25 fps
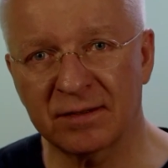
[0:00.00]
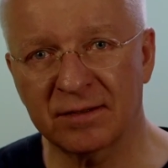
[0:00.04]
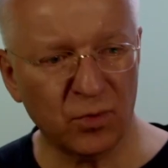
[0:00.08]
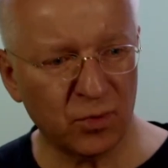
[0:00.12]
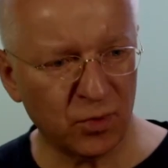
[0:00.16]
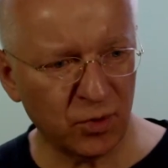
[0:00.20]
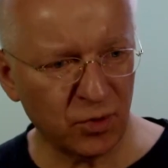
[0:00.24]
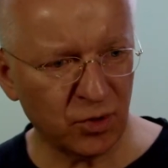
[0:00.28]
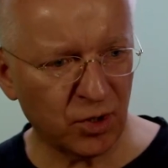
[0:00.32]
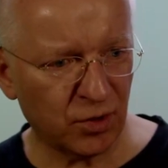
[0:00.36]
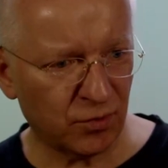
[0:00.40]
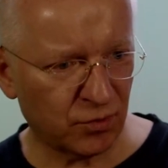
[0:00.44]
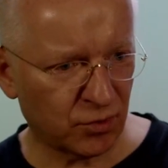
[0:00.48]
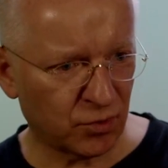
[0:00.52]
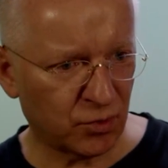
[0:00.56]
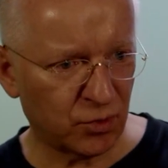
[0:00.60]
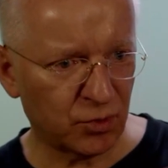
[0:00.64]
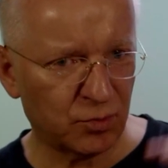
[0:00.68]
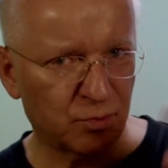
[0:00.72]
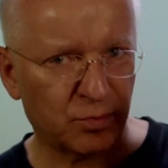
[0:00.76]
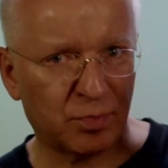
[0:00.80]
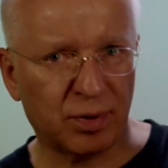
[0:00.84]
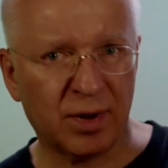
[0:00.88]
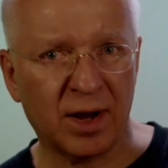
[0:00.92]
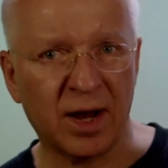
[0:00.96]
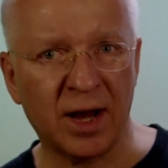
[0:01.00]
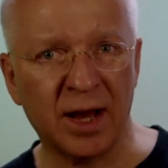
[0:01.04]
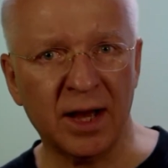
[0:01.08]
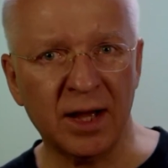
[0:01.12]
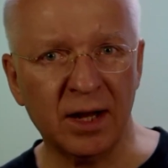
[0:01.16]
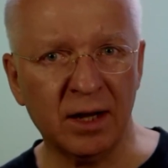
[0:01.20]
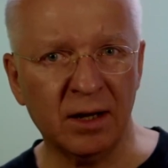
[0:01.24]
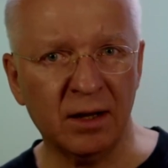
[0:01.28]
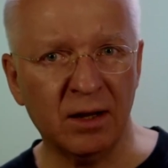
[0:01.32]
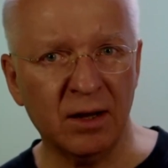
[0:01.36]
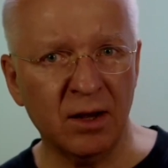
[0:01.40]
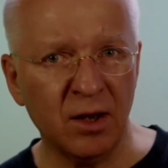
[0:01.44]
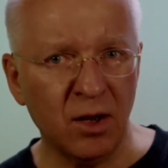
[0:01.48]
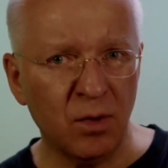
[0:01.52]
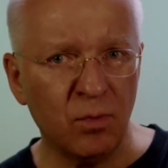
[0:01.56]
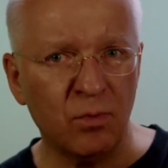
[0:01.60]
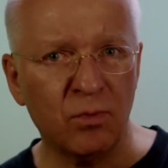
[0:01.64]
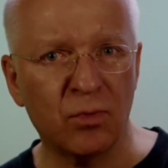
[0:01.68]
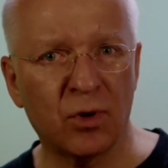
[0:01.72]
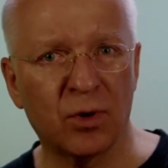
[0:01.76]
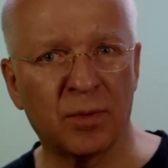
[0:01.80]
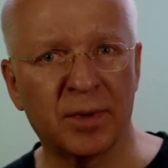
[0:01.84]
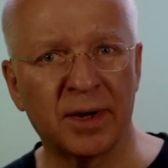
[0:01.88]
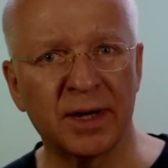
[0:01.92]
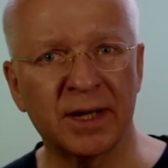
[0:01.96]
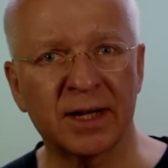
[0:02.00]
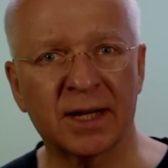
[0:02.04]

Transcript: When you have a good pile, more money